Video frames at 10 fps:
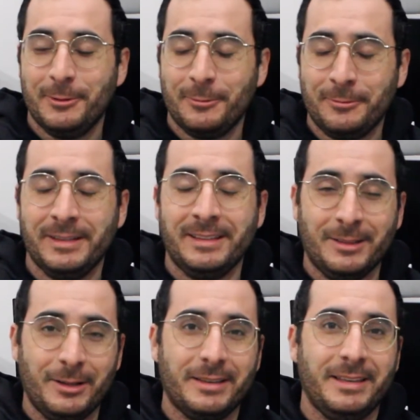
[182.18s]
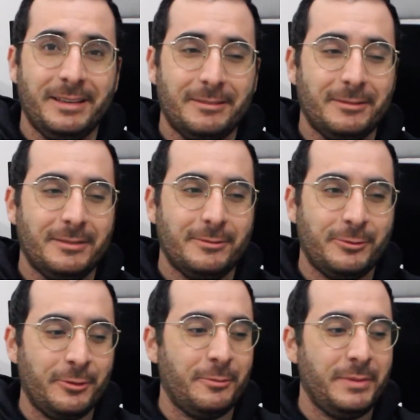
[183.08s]
really lucky
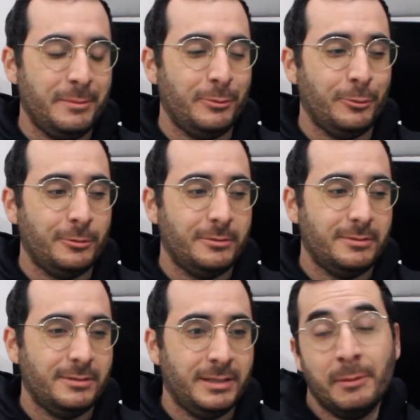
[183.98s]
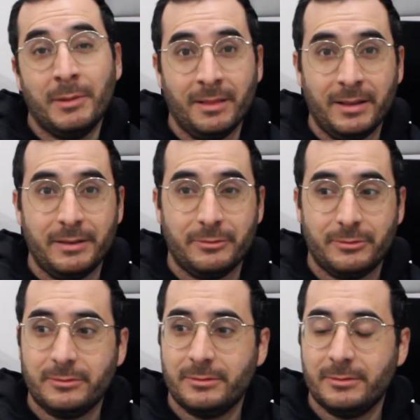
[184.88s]
for the people in my
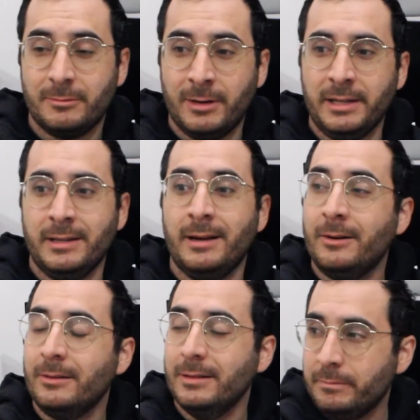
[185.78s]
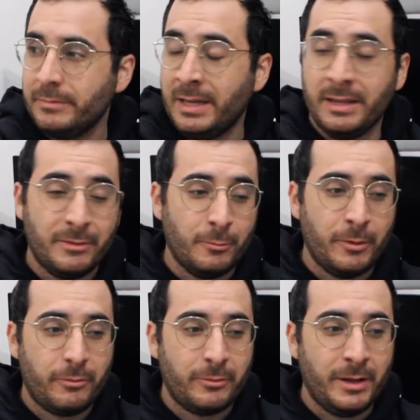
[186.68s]
life right now. And even
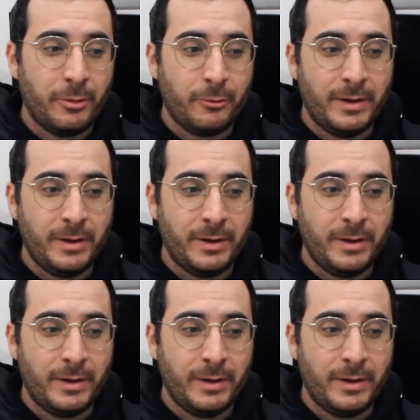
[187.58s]
with friends who've